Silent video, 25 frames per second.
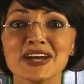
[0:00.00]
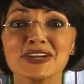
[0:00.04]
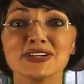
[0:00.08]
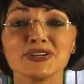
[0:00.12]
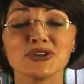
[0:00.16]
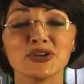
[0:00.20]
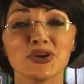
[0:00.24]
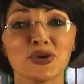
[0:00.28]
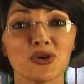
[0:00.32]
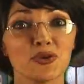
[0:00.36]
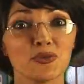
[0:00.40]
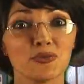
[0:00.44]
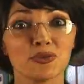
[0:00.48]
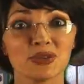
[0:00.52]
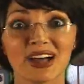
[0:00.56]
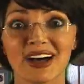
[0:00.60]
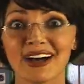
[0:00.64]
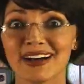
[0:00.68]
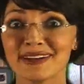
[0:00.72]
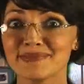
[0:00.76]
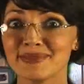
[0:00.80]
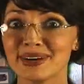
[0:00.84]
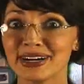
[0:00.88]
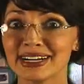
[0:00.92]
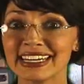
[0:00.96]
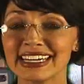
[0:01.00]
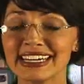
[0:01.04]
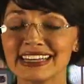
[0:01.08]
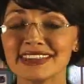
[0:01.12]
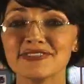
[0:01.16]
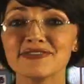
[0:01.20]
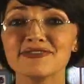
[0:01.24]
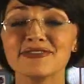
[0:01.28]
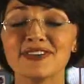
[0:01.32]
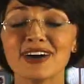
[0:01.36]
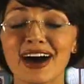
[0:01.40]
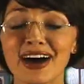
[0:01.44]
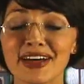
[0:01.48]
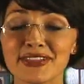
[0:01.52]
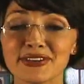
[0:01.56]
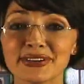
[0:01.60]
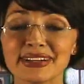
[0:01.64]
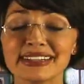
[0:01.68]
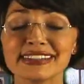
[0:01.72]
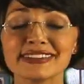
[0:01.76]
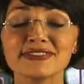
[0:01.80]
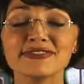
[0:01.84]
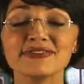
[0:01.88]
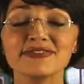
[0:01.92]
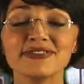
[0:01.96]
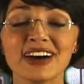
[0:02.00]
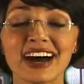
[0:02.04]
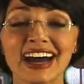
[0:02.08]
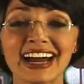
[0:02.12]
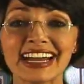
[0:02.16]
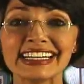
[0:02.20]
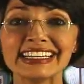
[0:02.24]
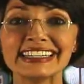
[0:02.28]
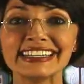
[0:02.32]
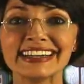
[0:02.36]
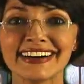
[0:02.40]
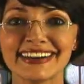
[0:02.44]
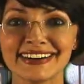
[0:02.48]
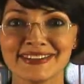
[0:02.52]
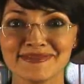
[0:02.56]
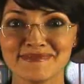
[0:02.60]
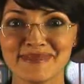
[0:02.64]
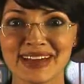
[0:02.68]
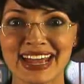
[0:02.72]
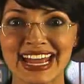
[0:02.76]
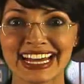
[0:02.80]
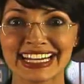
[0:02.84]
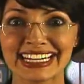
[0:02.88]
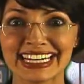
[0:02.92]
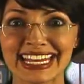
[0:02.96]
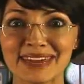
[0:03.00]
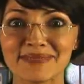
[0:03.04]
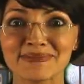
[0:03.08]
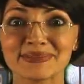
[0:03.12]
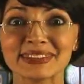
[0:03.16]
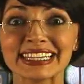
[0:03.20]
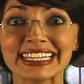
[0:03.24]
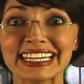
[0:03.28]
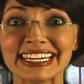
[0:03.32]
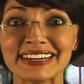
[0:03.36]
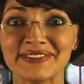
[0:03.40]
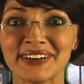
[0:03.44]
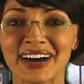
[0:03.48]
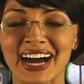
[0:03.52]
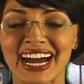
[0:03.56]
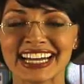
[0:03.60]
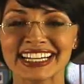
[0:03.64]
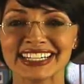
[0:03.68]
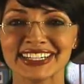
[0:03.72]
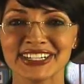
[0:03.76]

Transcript: no, Blog Monkey. The father is a fine young man named Levi